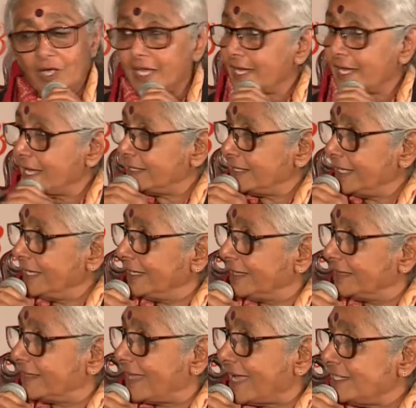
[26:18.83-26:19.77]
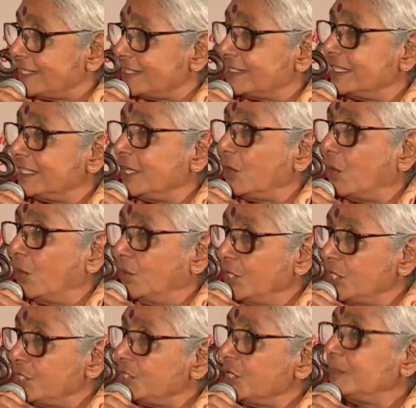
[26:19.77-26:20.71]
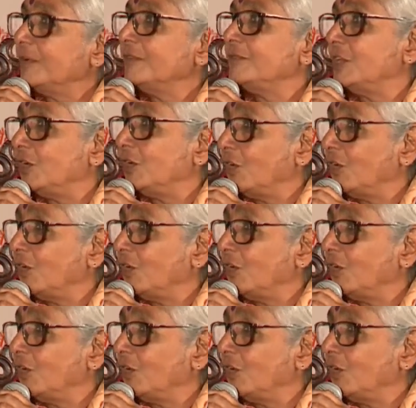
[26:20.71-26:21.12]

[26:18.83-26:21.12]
And I think that's the ownership of the